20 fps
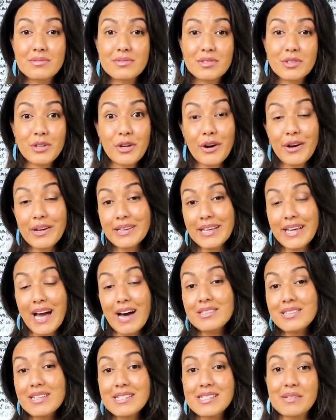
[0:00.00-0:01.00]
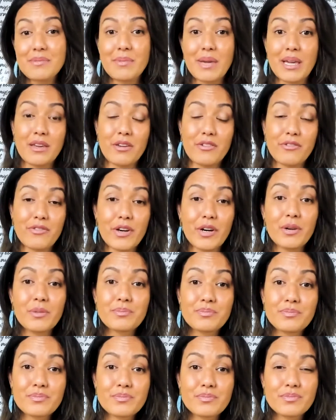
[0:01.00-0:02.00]
Currently, how does it make you feel?
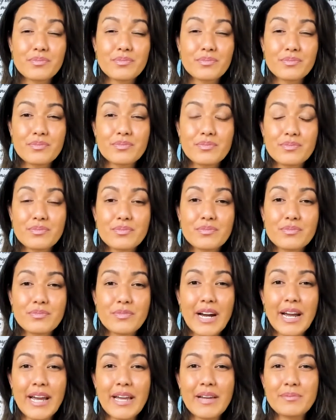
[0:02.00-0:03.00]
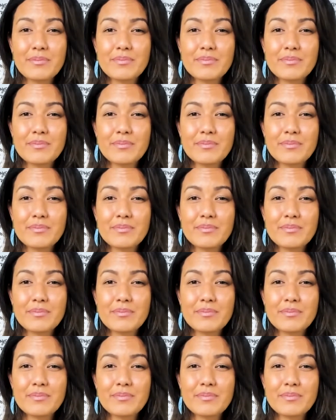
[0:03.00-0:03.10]
Right?